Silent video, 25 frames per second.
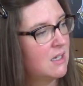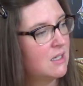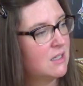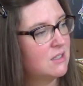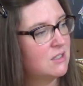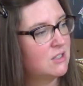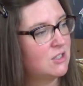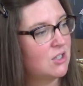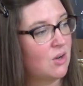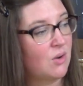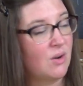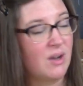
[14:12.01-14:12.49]

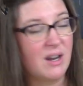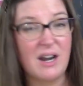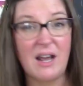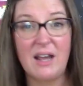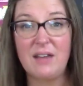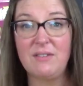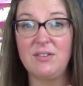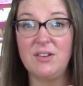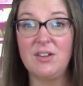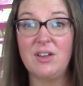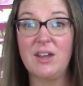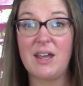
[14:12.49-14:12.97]
So, and I
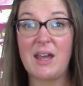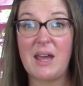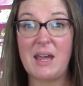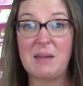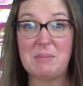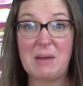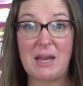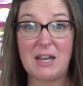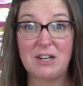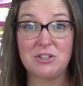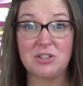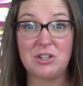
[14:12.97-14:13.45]
feel like
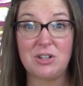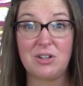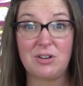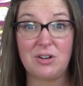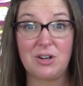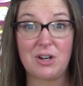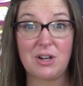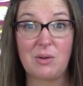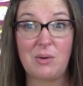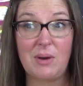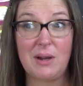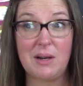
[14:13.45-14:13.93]
I'm actually
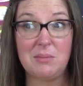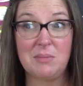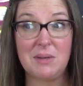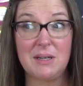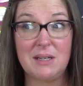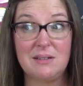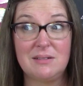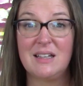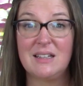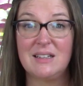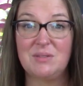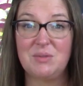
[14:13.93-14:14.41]
learning quite a bit.